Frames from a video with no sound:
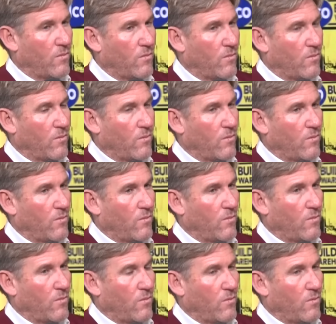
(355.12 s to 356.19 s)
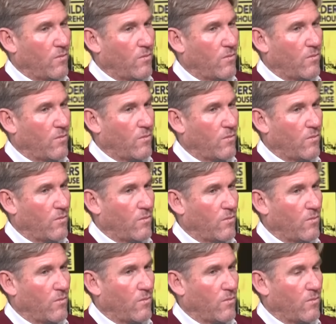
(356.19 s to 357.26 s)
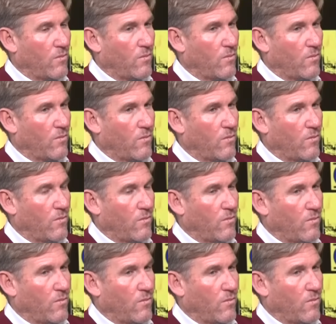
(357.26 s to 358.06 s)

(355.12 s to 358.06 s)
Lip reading: [no speech]